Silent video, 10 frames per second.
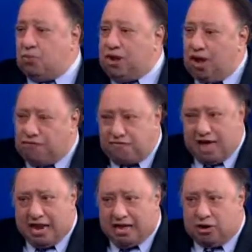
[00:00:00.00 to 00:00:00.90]
We are
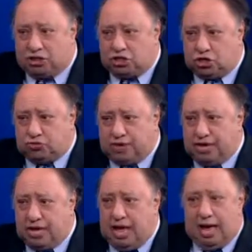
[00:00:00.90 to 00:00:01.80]
failing our children,
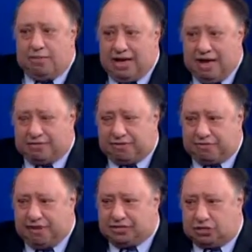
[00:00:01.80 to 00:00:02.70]
and we have to
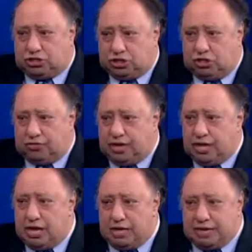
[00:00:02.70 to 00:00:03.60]
fix our children.
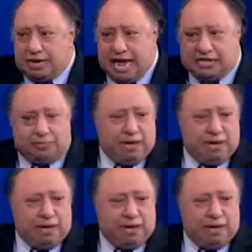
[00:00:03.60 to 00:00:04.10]
The next